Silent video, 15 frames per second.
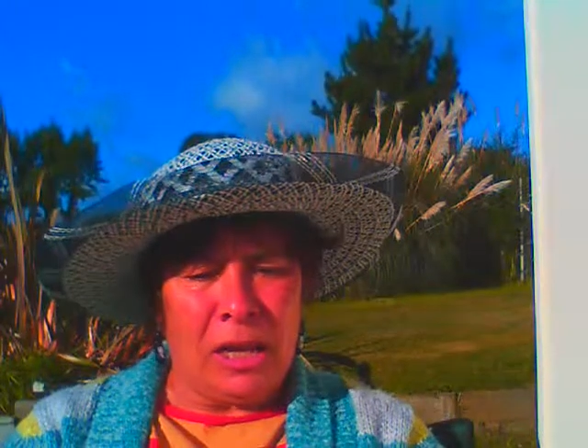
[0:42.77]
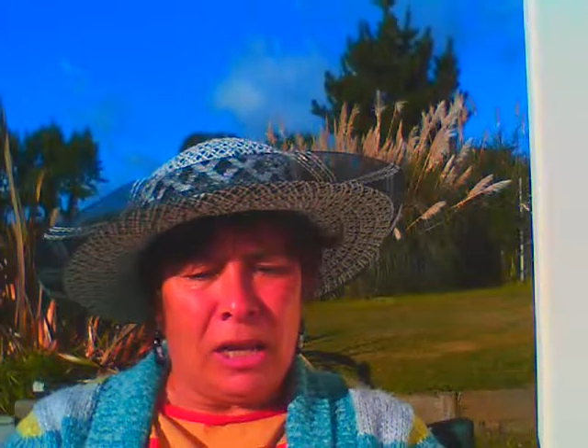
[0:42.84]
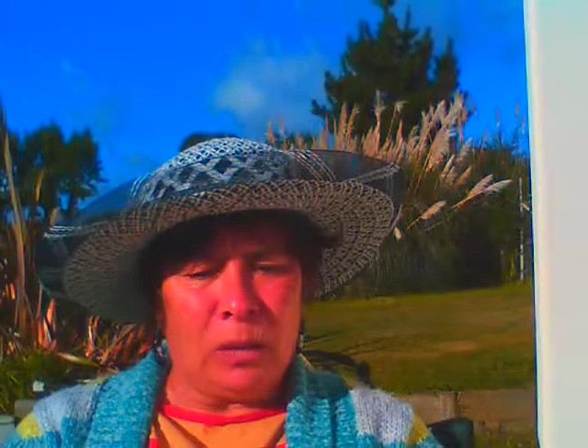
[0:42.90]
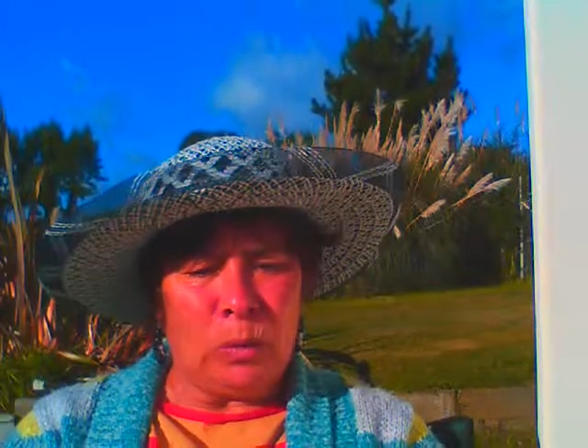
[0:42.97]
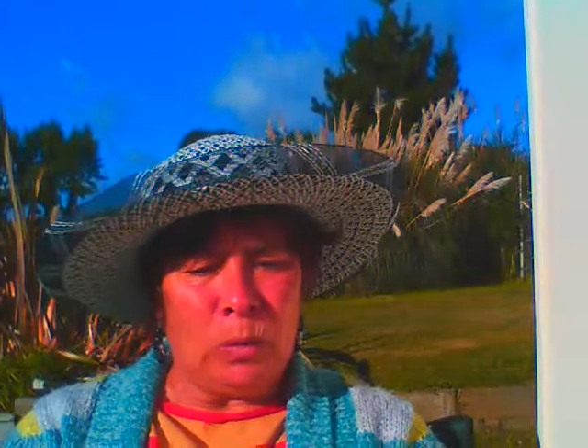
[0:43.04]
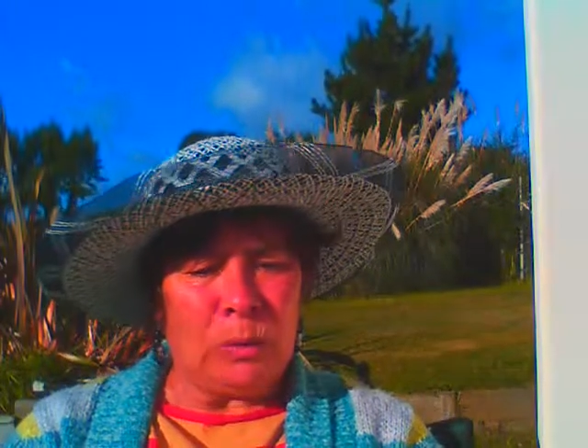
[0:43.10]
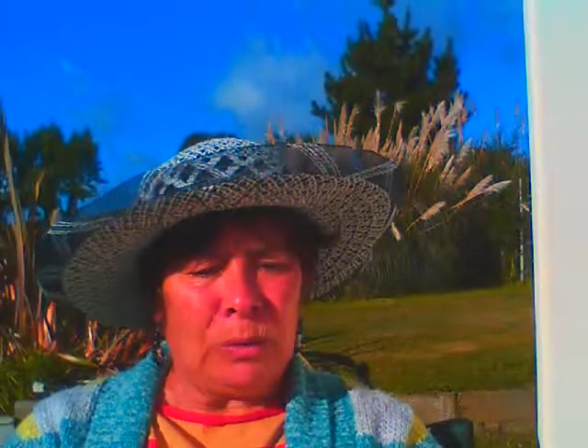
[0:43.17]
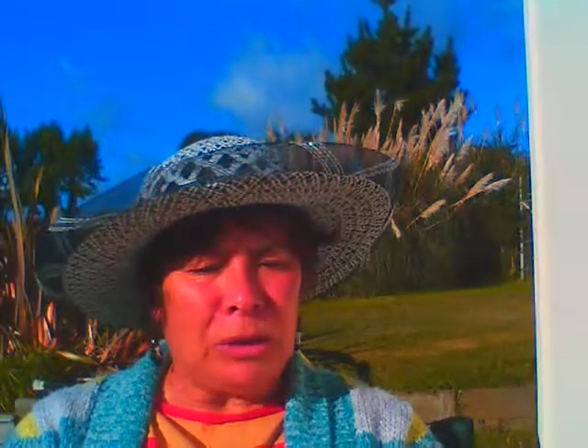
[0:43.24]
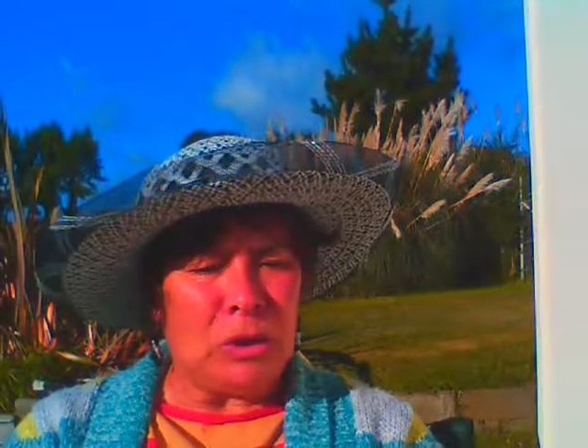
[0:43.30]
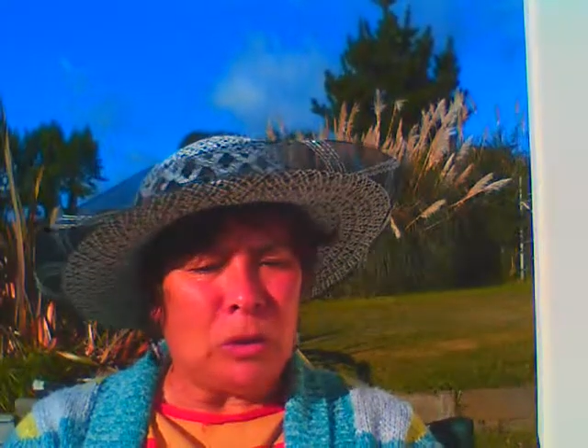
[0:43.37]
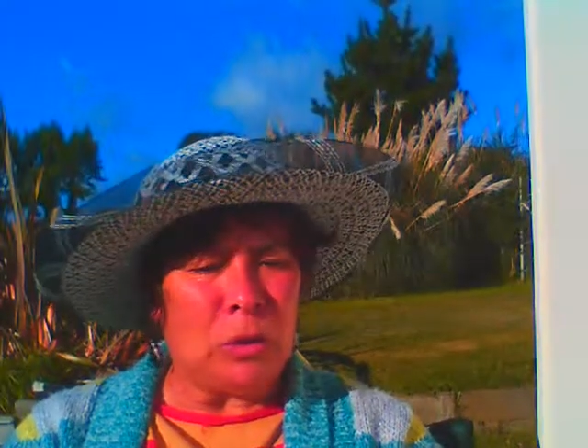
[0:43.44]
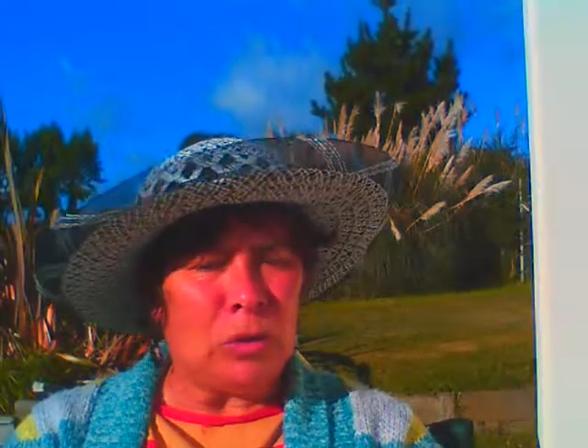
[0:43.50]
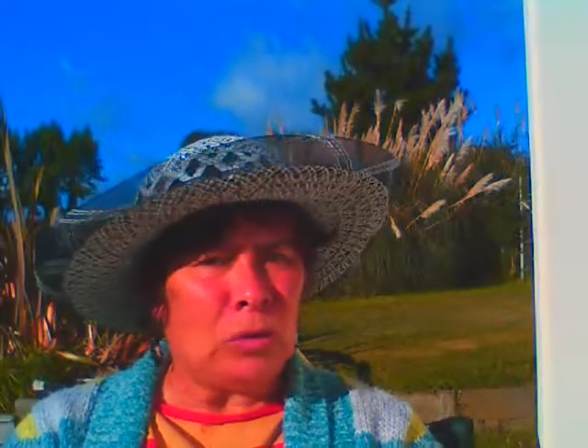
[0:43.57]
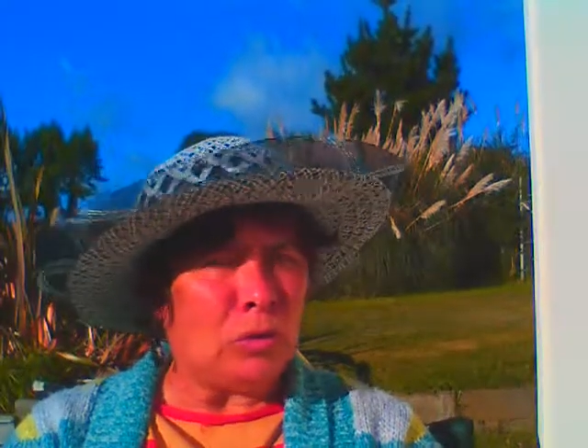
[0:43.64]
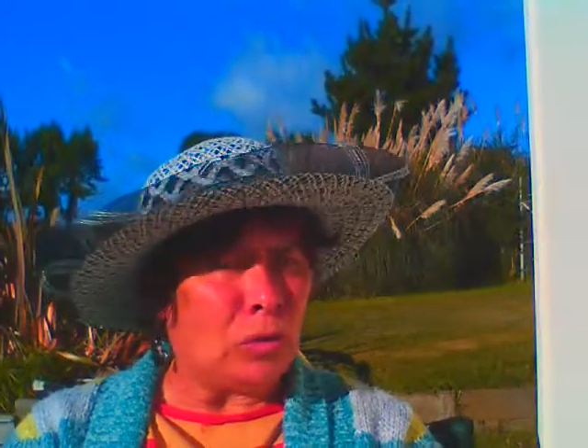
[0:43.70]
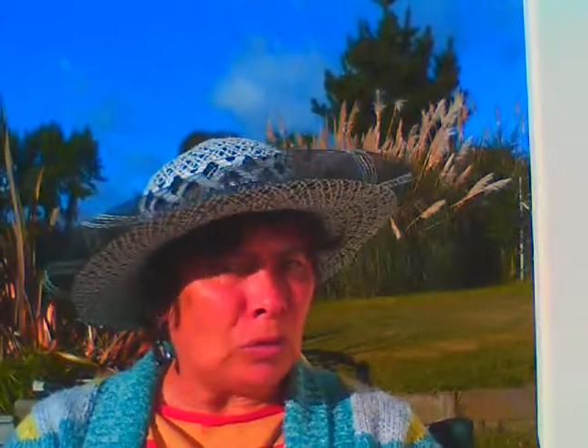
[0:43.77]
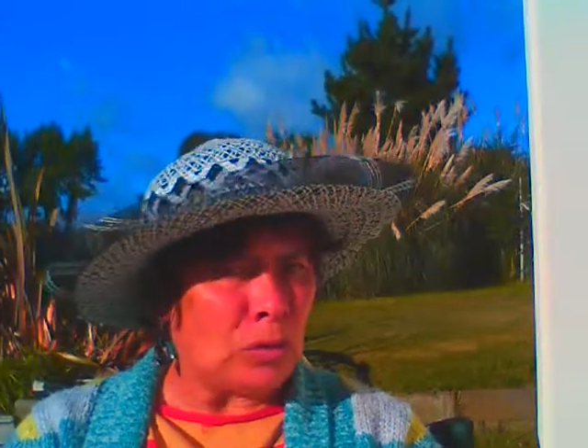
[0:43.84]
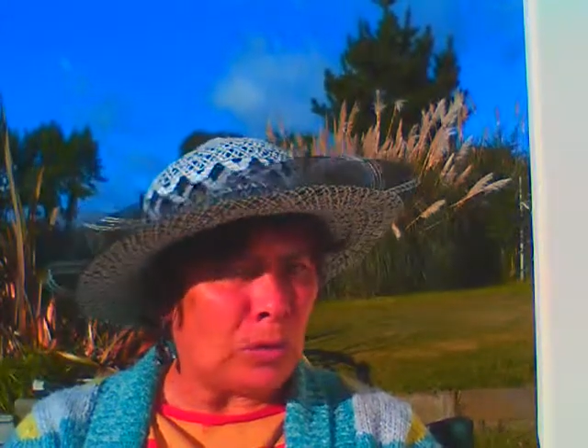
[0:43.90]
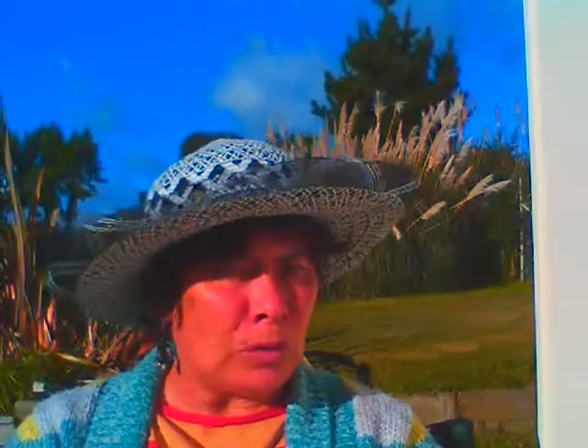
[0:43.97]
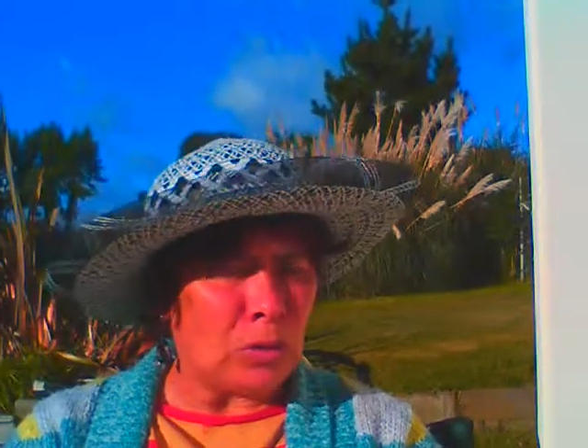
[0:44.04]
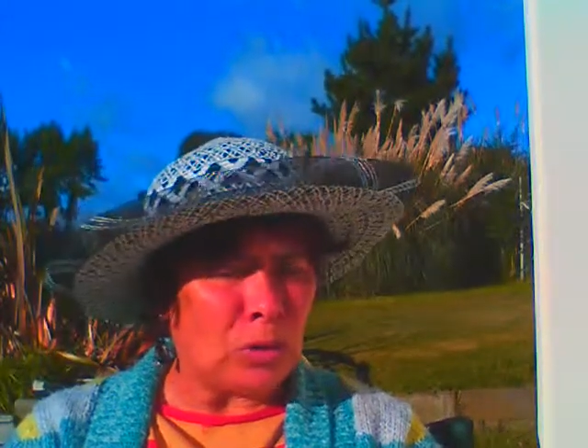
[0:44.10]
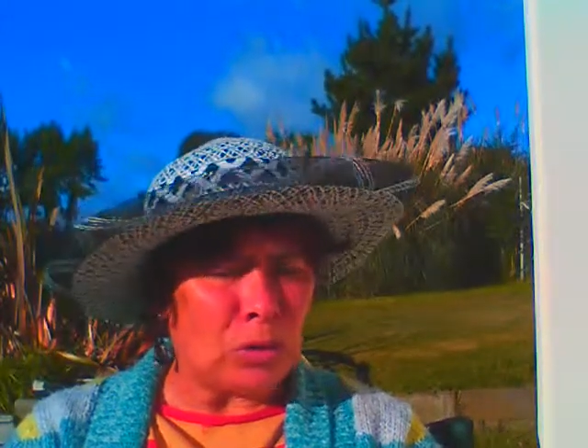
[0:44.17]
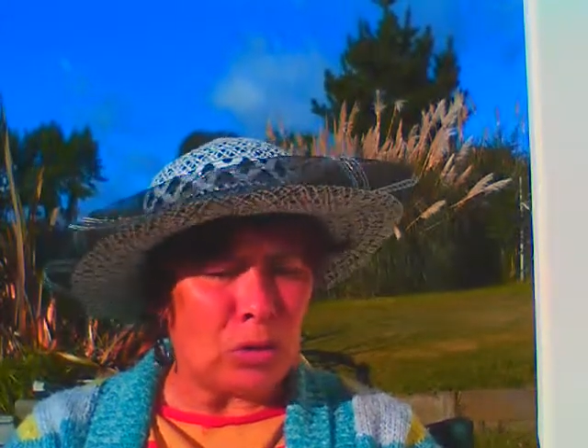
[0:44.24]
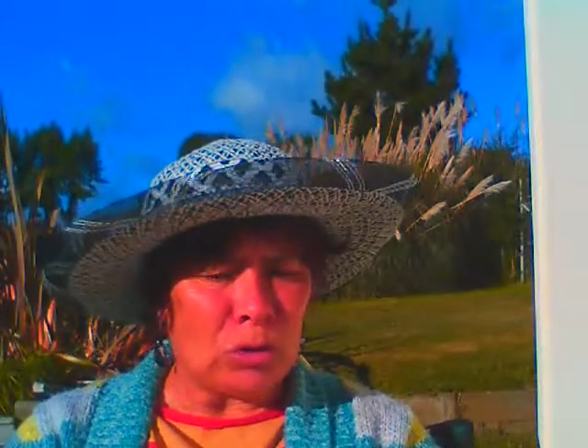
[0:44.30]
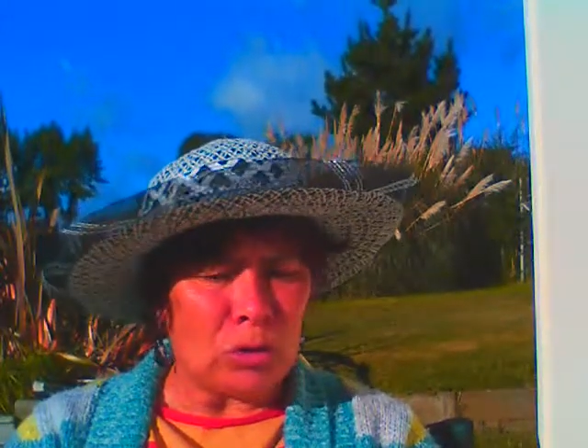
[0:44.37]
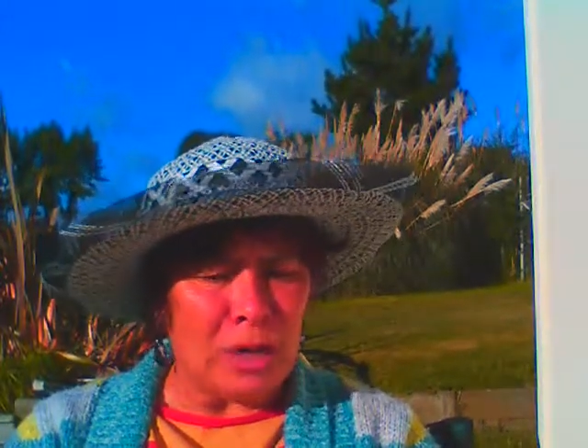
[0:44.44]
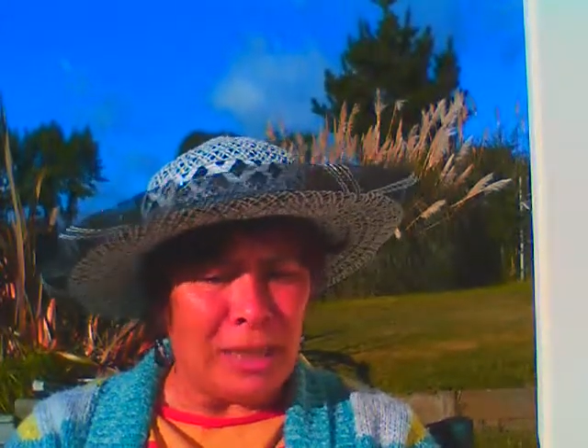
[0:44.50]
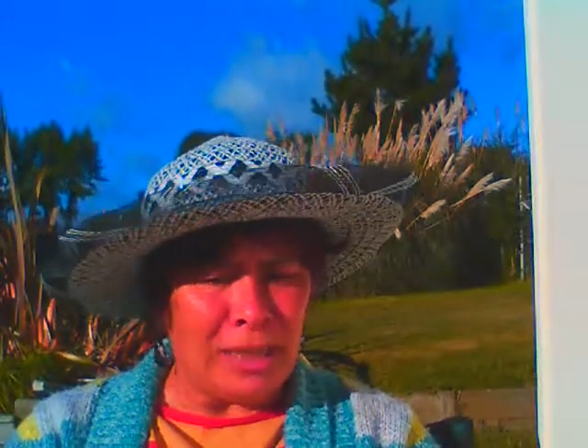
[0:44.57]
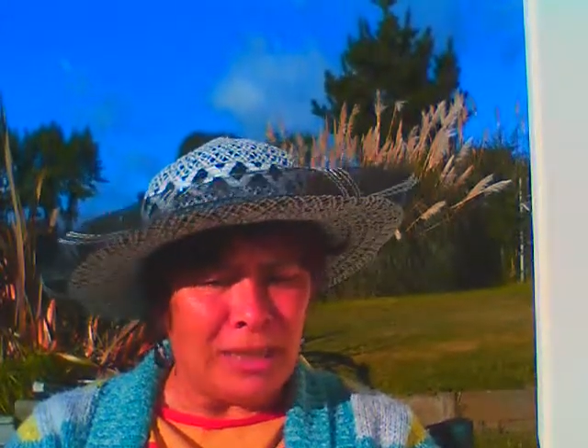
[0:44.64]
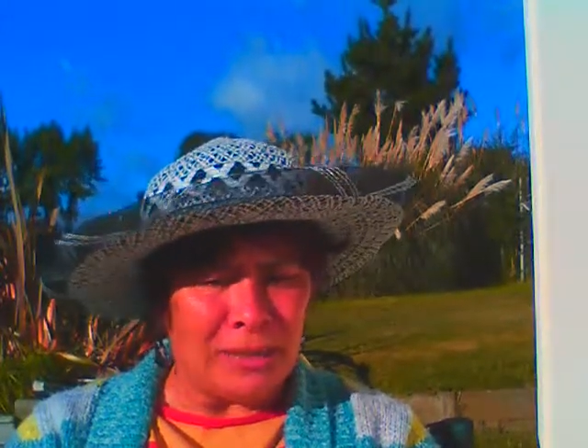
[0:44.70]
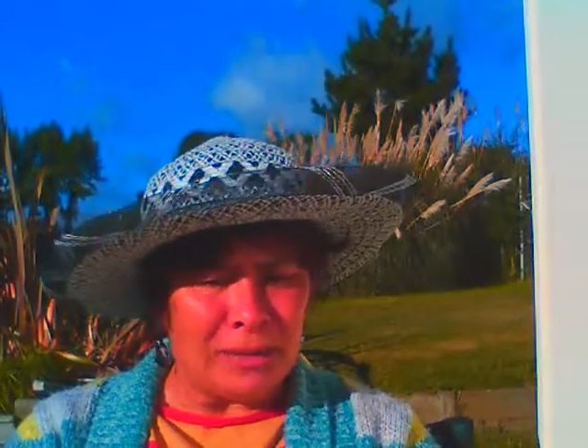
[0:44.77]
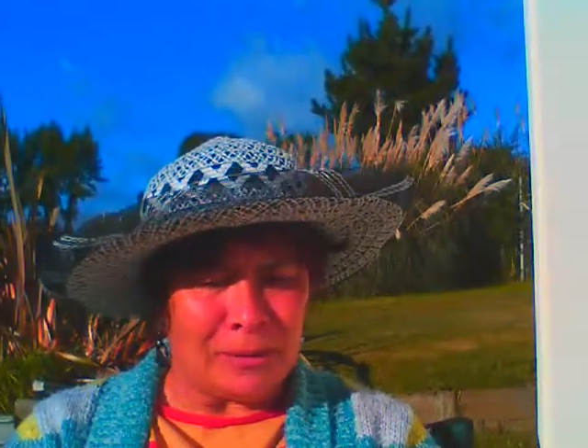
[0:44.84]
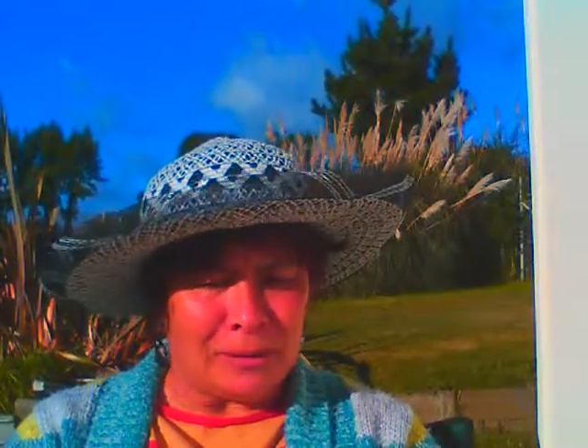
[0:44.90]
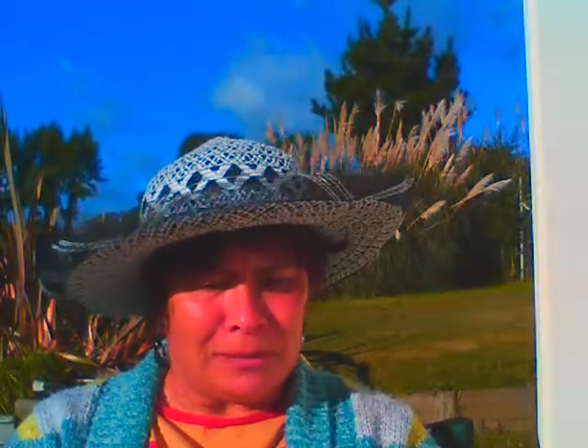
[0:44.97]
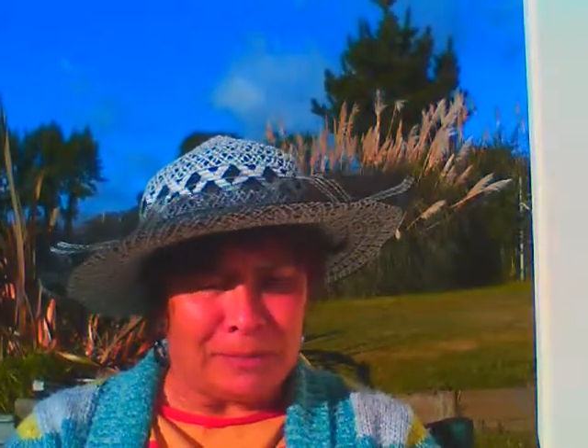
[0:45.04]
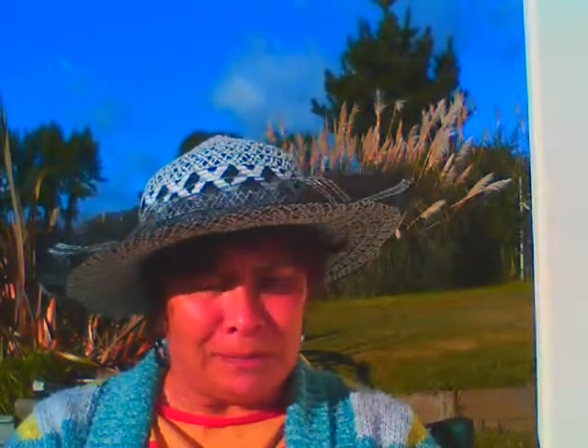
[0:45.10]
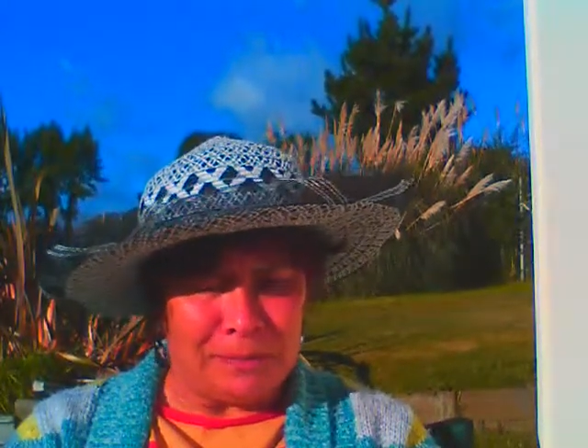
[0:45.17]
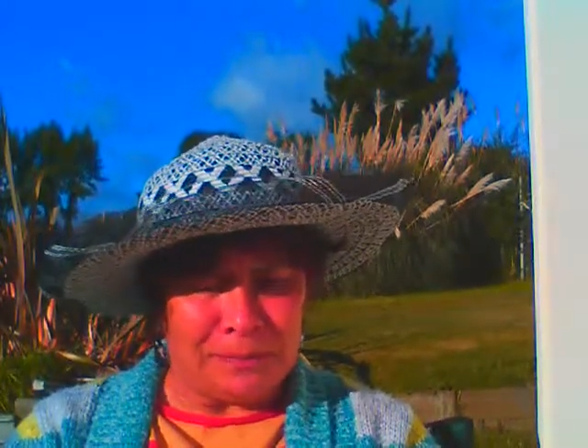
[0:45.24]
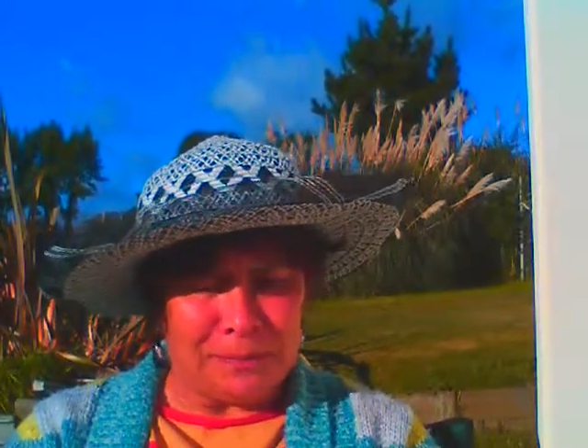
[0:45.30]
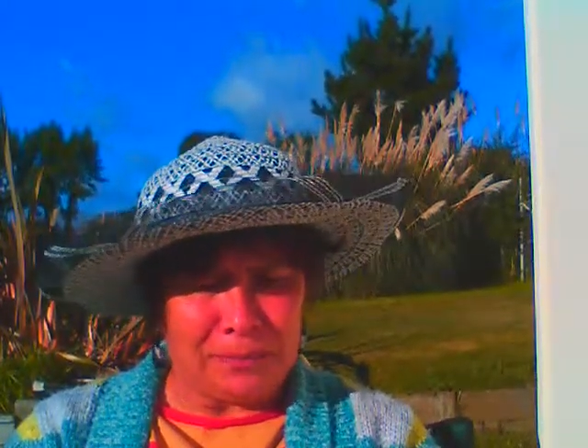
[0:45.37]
It would be useful to put trays on.